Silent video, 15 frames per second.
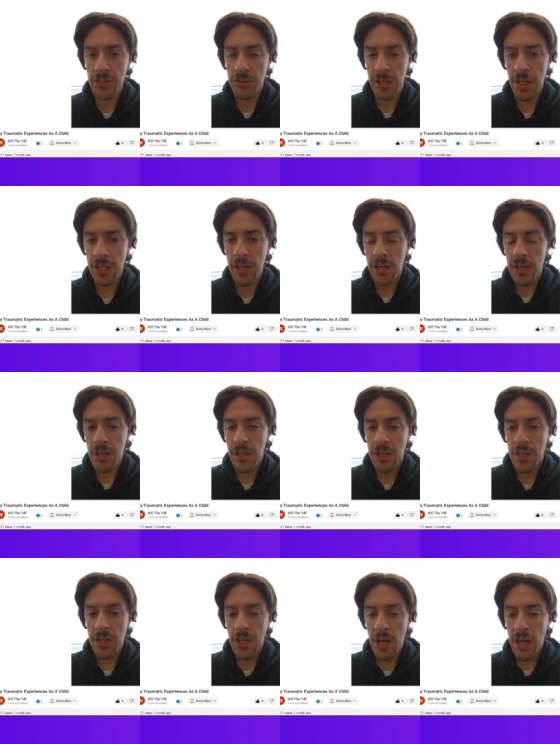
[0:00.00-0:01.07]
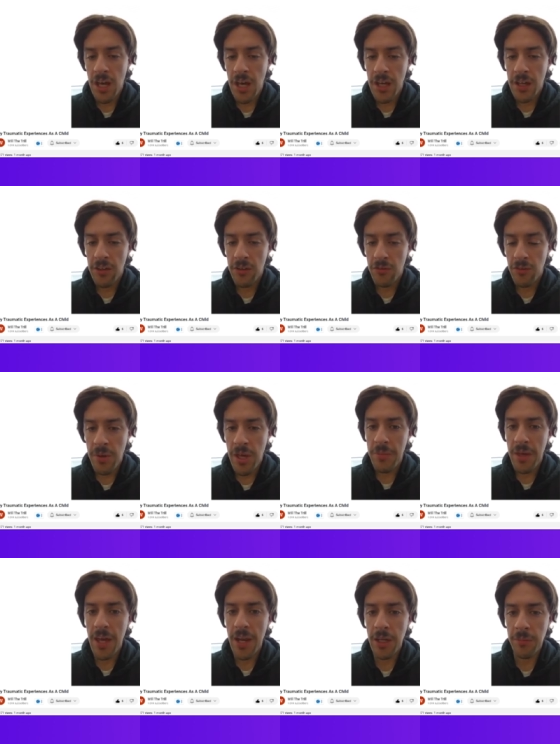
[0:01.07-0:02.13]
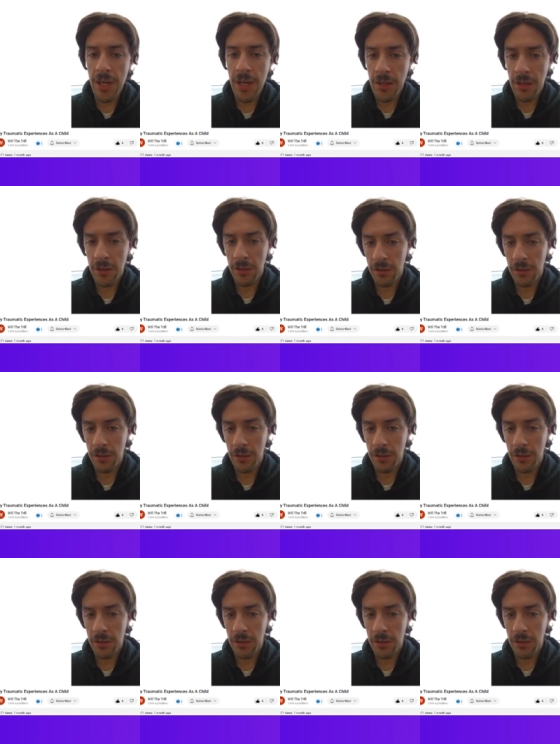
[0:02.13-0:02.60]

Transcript: from getting, from him hitting me.